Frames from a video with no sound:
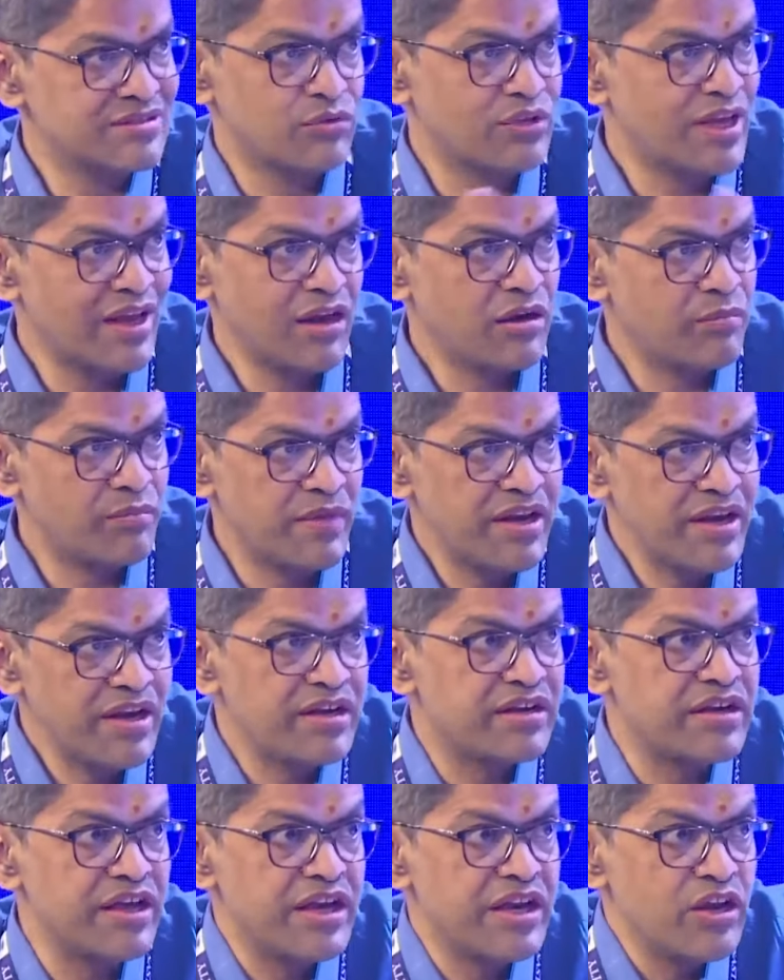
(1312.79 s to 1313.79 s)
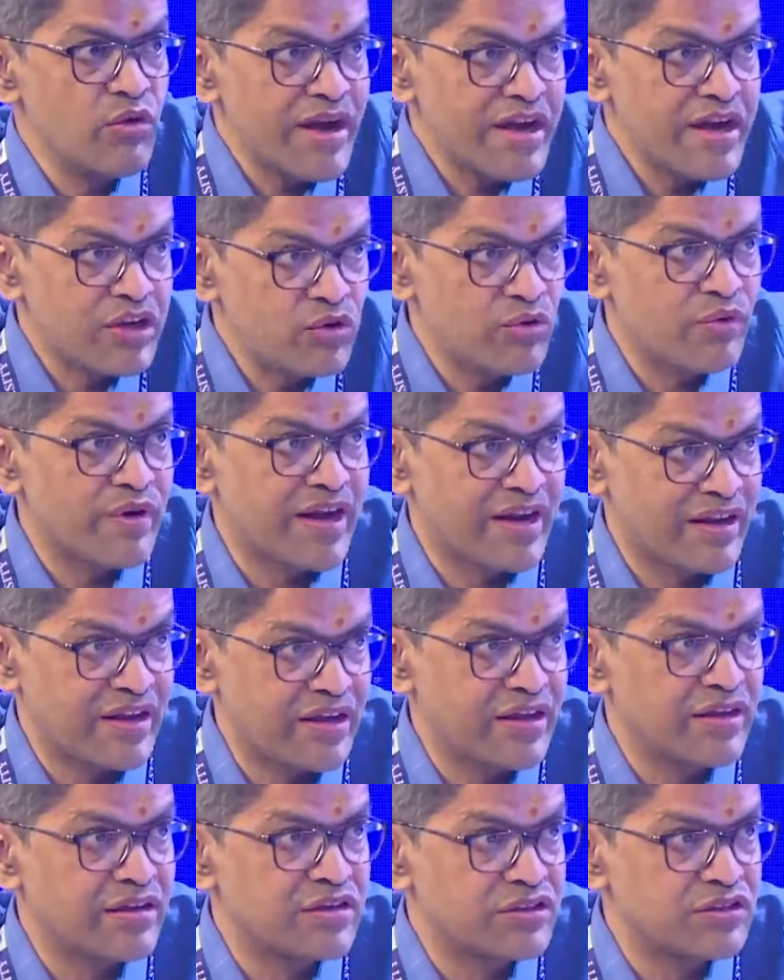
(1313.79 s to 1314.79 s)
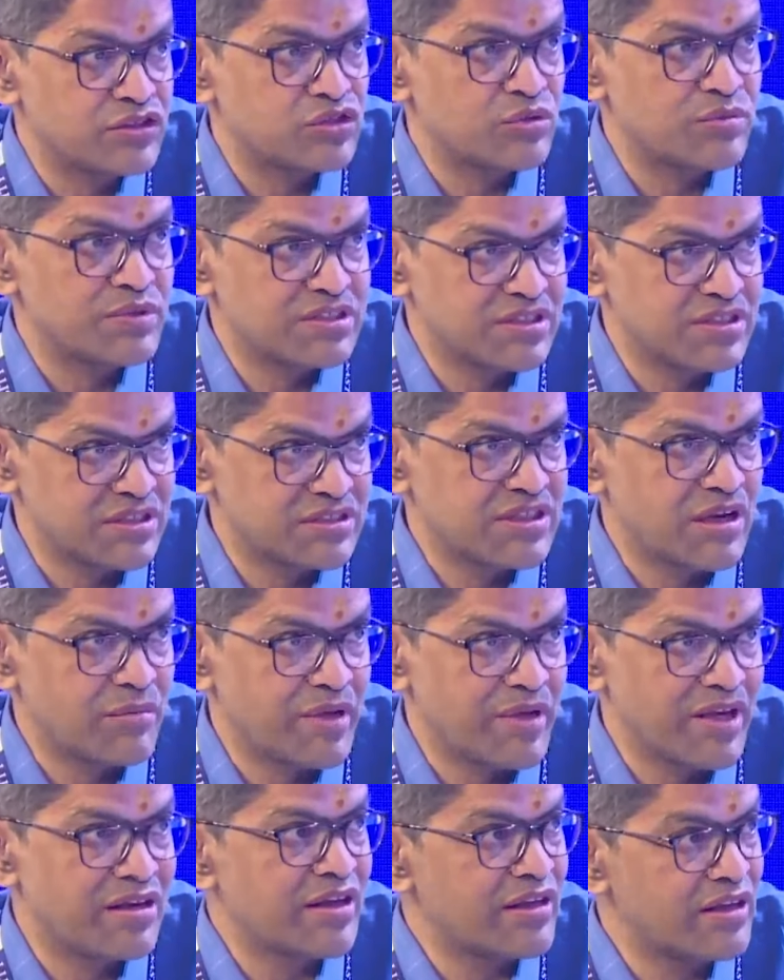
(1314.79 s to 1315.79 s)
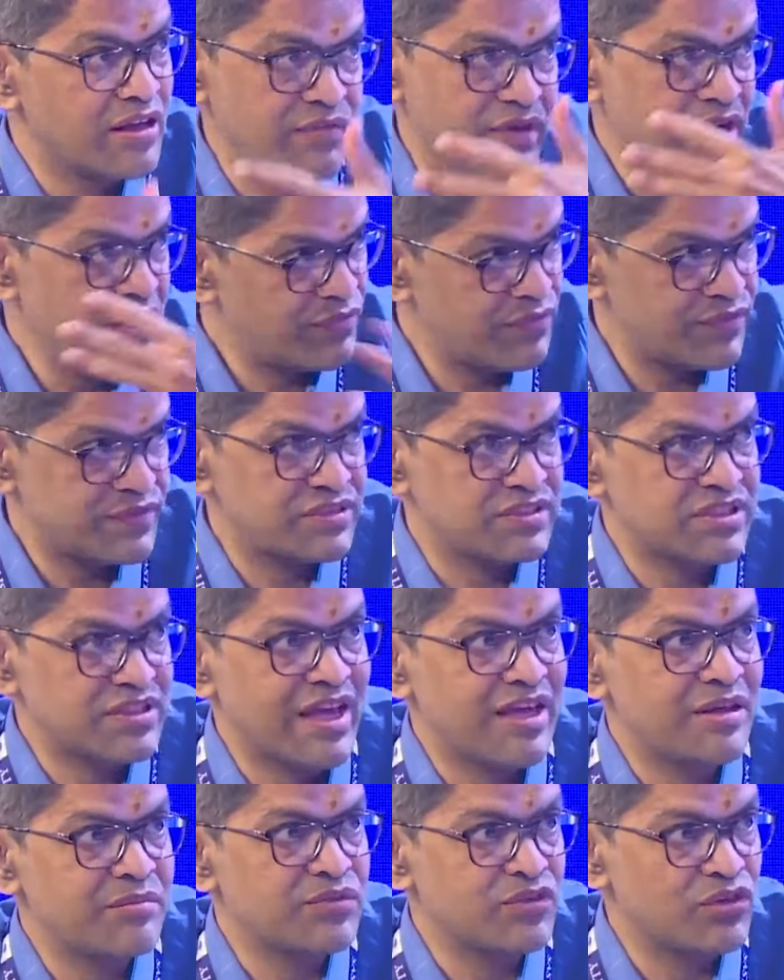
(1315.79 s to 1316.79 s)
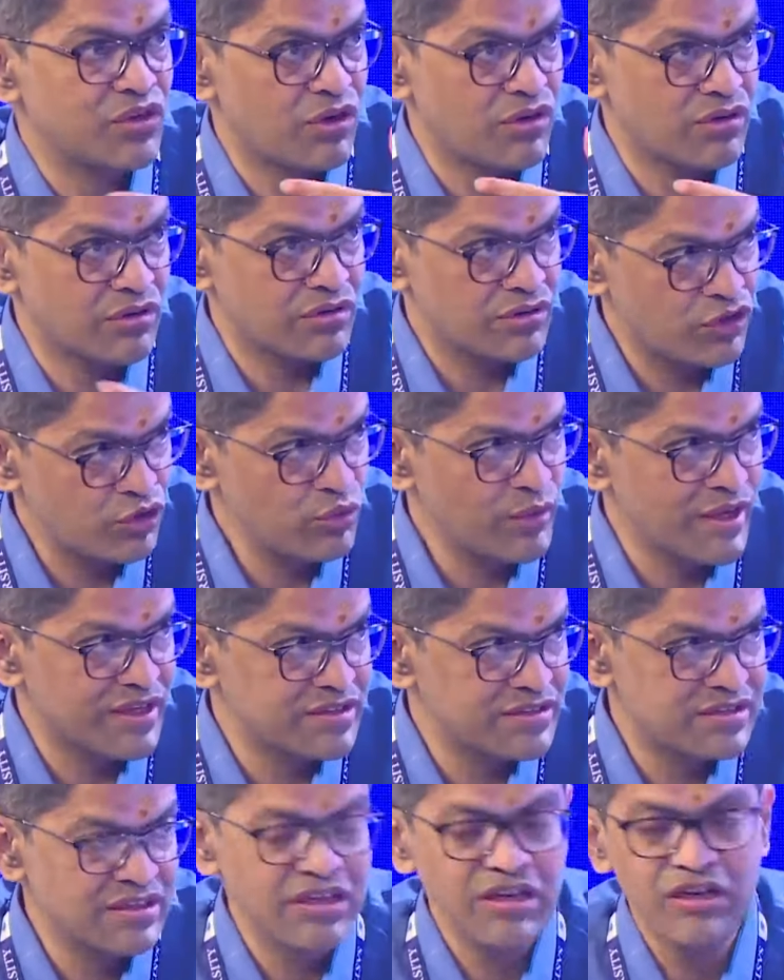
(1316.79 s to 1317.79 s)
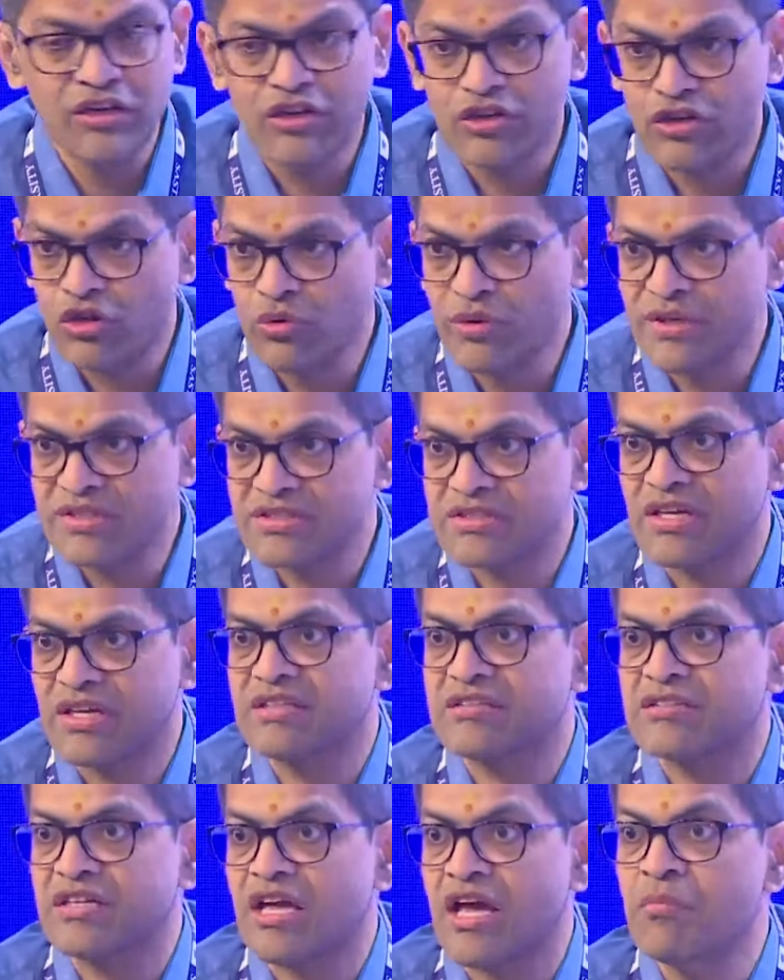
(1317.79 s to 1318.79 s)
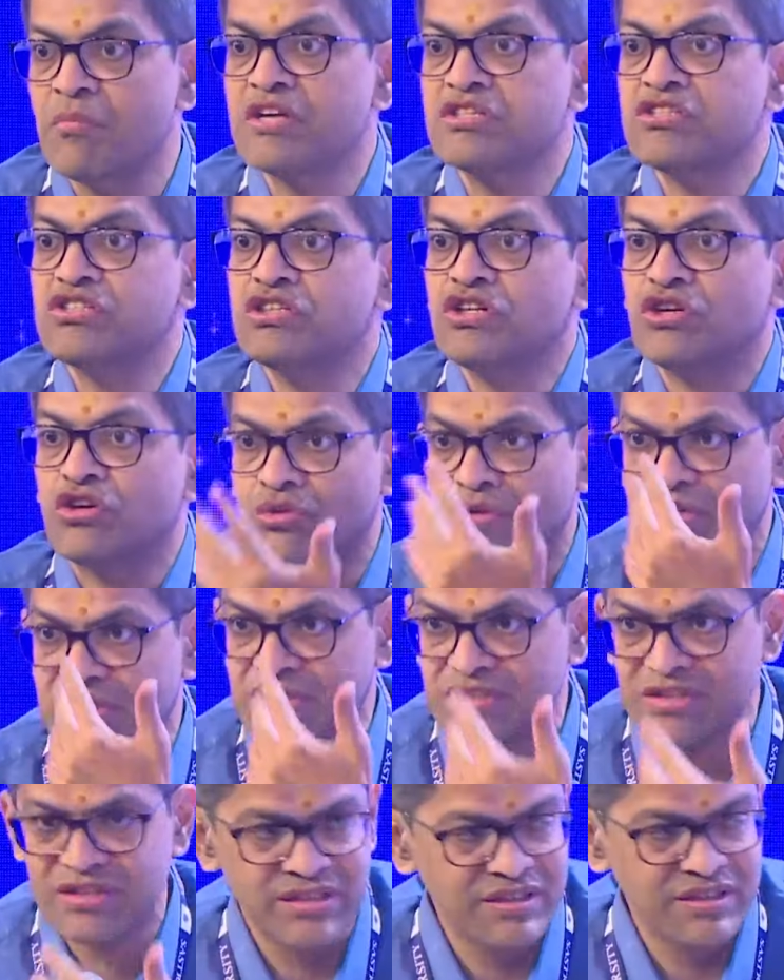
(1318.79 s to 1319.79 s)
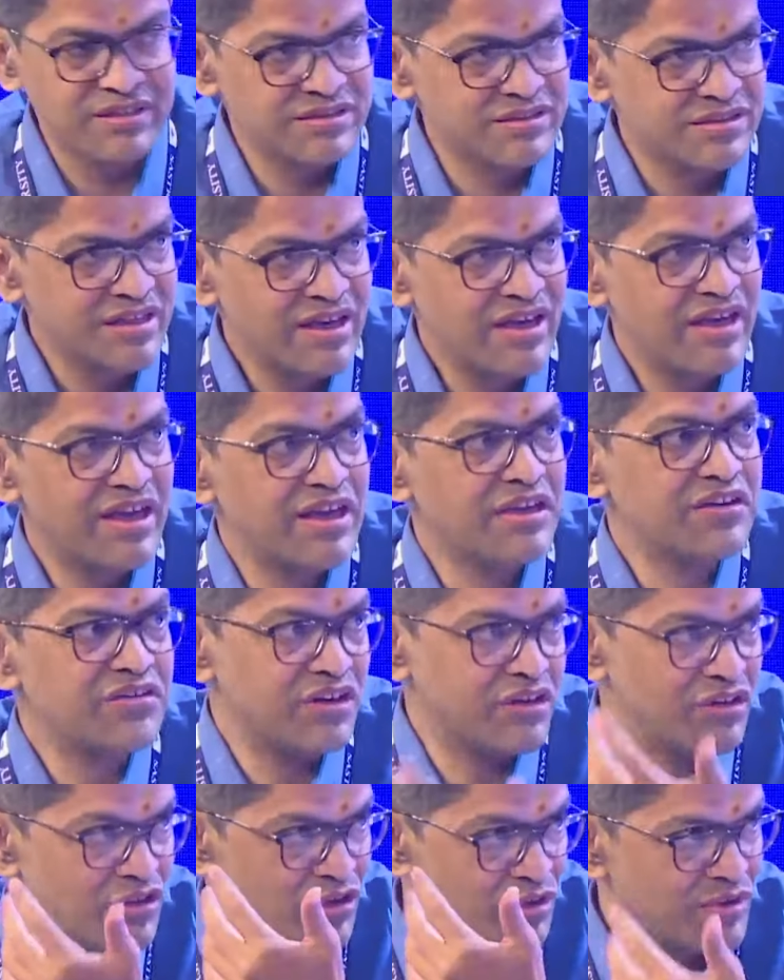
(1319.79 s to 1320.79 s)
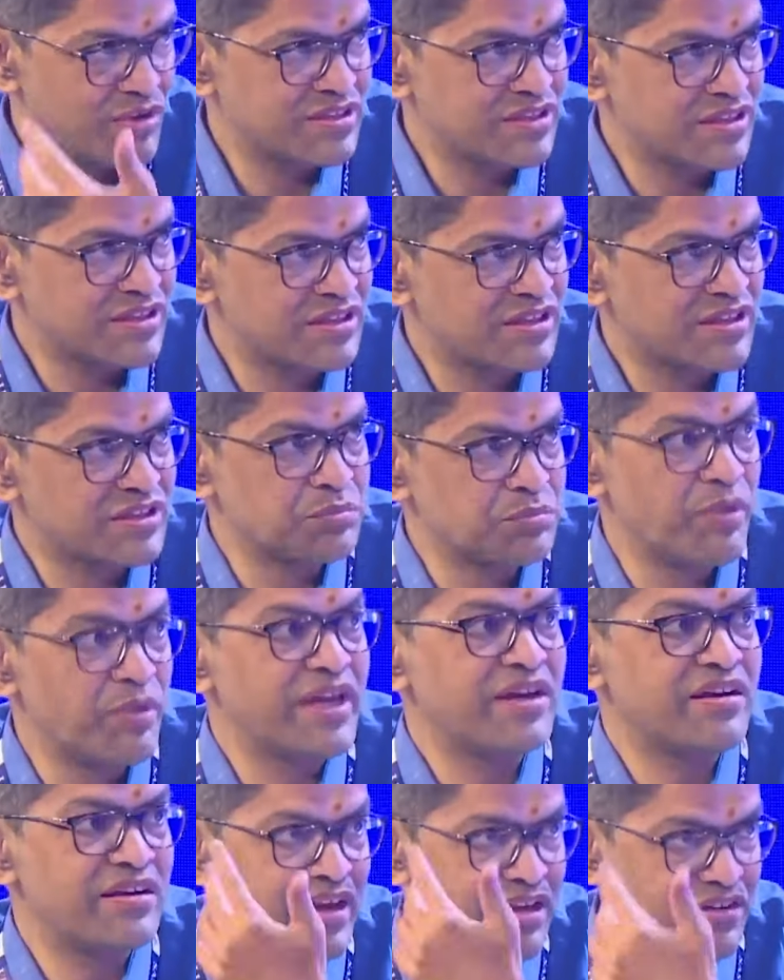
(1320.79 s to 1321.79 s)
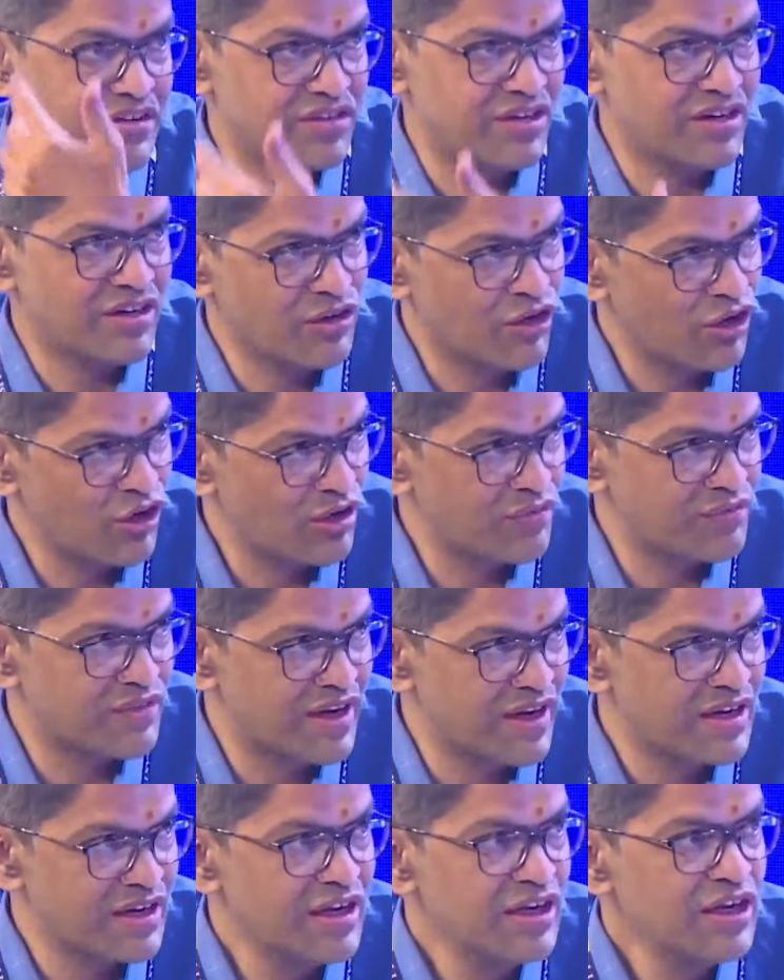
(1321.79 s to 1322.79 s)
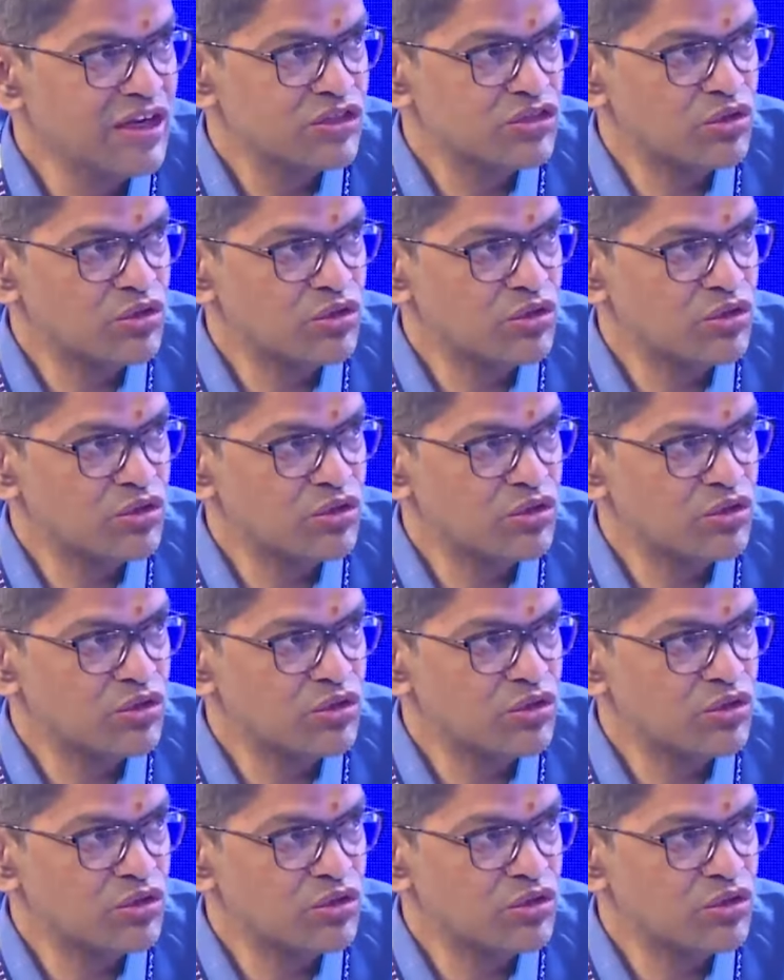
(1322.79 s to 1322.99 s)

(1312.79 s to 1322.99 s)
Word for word: Now, there are many derivative ranking instruments that's coming. Like even if it's Times or QS, QS says emerging universities, Asian universities, BRIC Correct. nation and all Correct. of that. Uh.